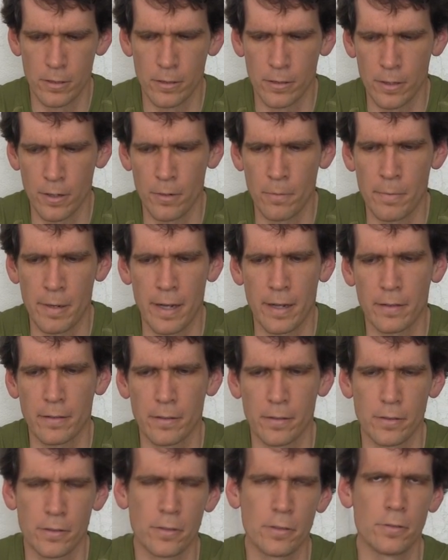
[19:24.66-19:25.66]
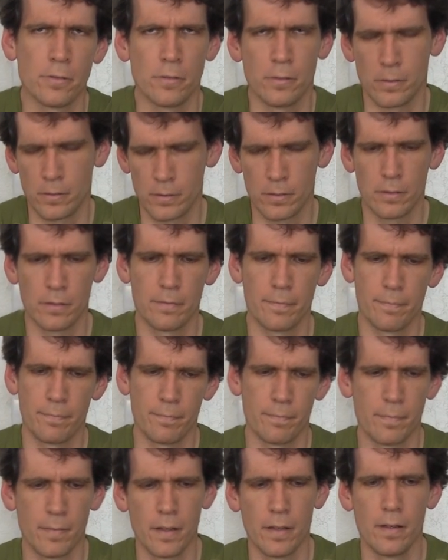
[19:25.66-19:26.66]
to go back to school.
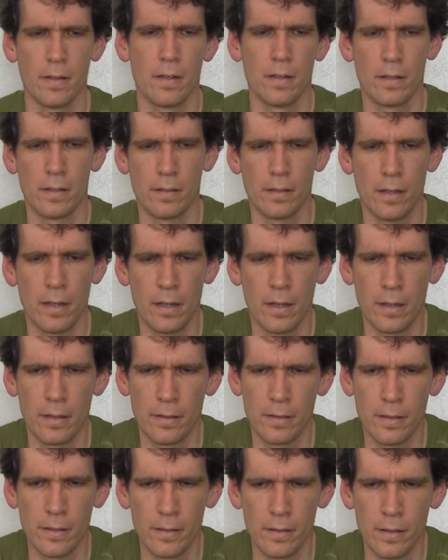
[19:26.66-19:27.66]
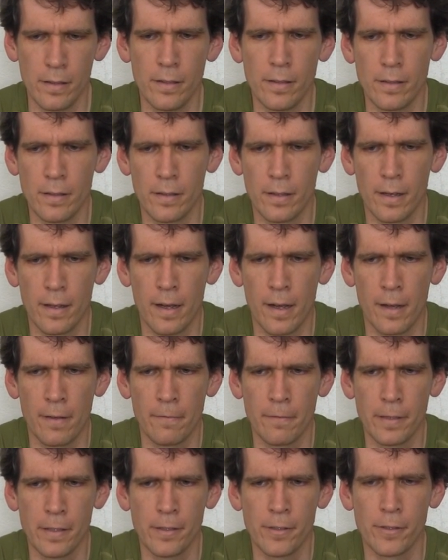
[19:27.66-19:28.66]
Uh, that didn't
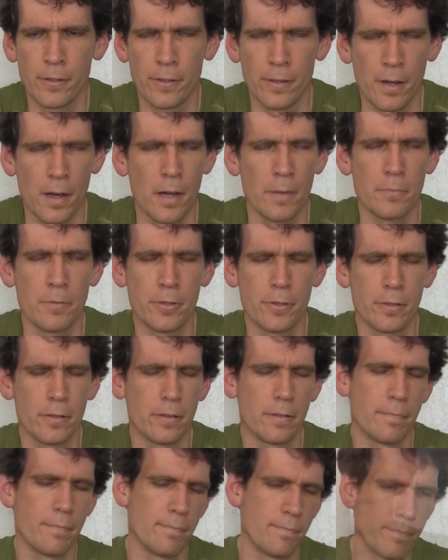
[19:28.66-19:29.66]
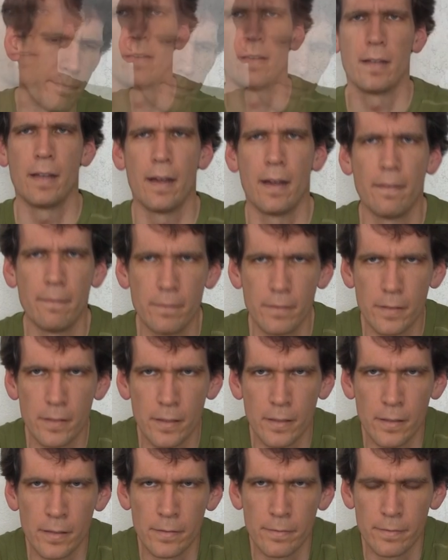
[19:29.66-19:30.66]
have either option. Yeah,
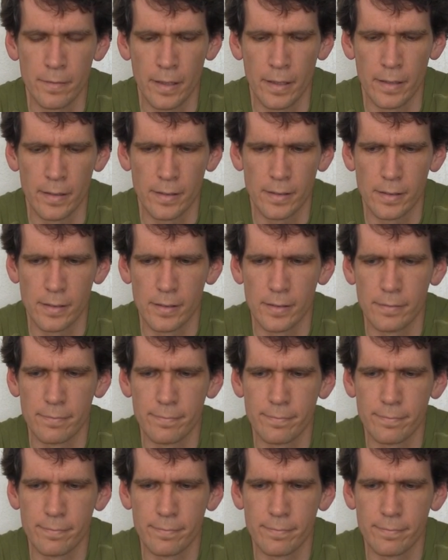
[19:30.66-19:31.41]
so that's